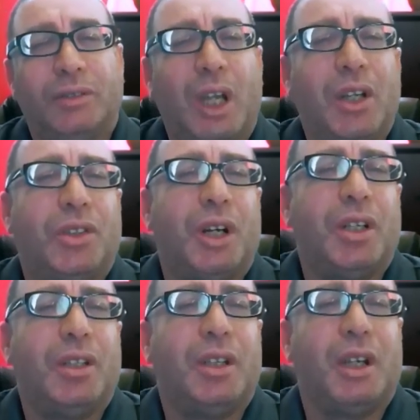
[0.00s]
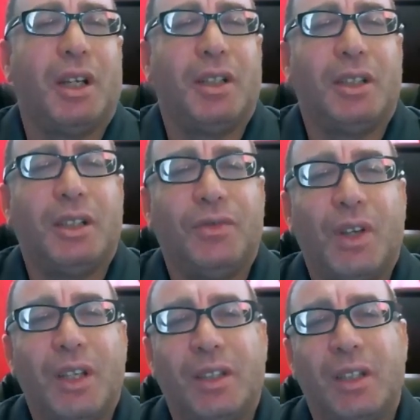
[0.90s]
day trading and
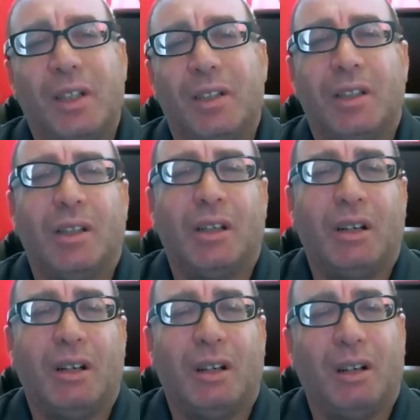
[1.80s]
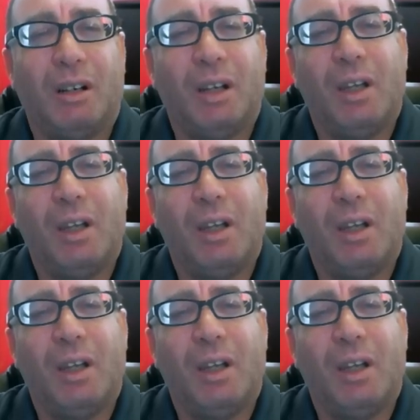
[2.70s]
investing uh,